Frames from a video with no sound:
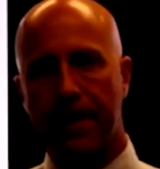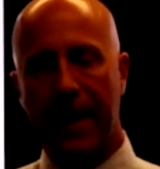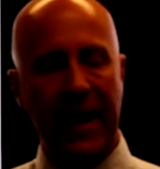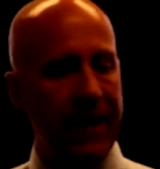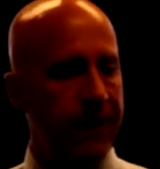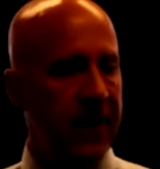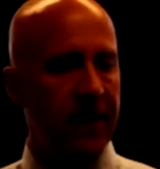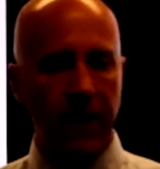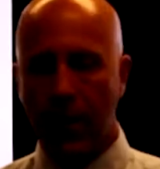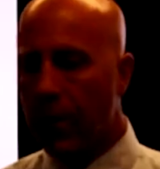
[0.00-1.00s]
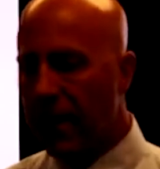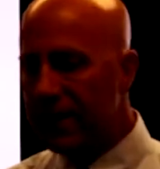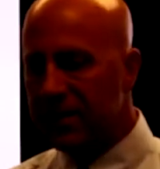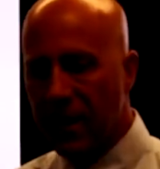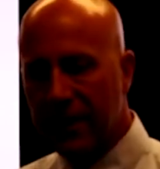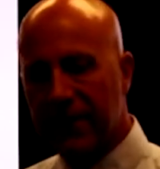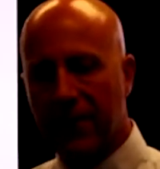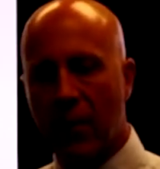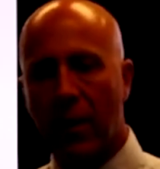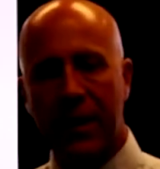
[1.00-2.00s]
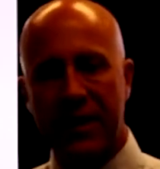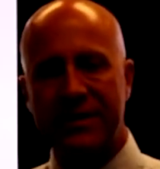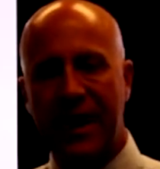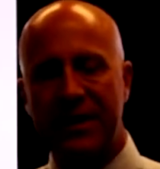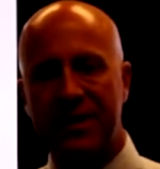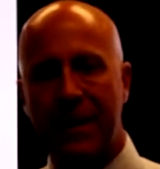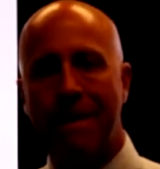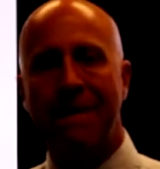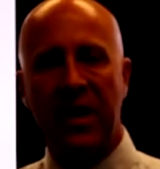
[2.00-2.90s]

Even in the lower echelons of an organization,